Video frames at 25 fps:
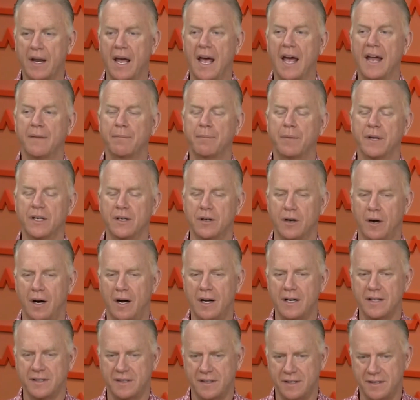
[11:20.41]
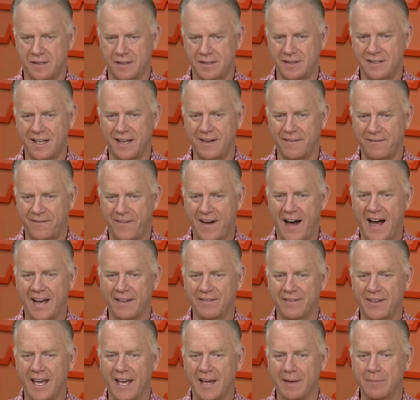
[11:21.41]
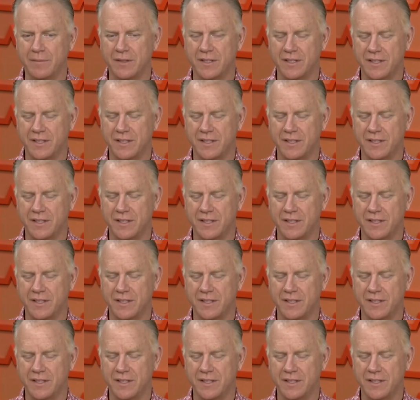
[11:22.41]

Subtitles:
And because this is a 5-game